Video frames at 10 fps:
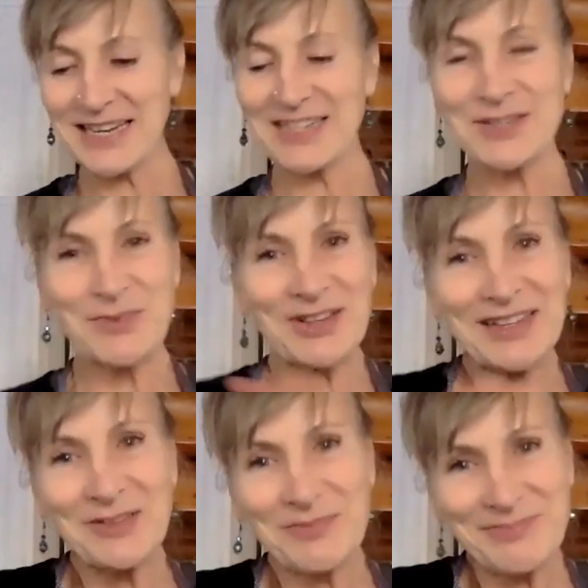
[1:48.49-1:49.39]
and I just put a
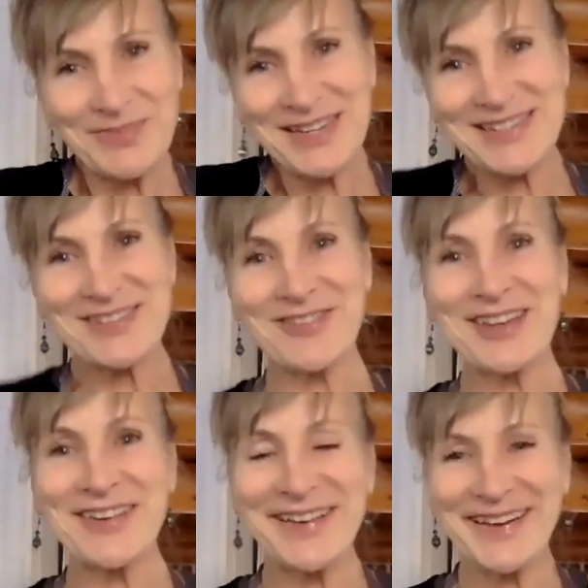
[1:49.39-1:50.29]
little bit of
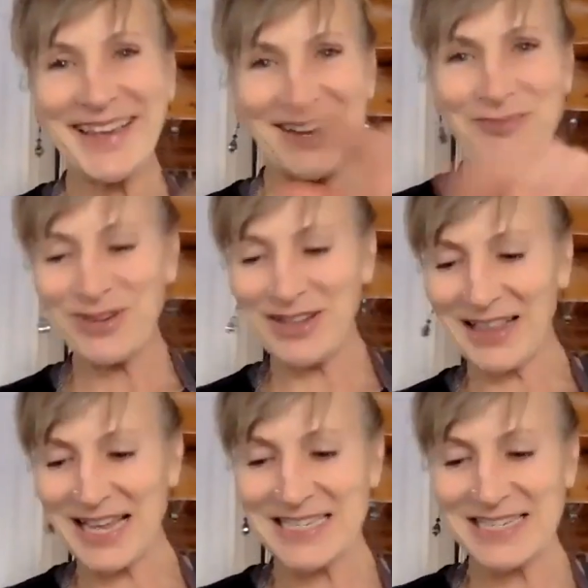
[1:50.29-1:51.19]
screen on and put an
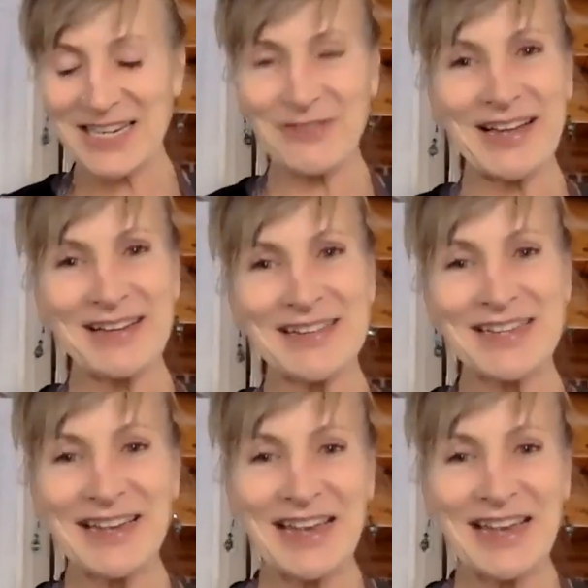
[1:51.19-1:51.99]
elastic around.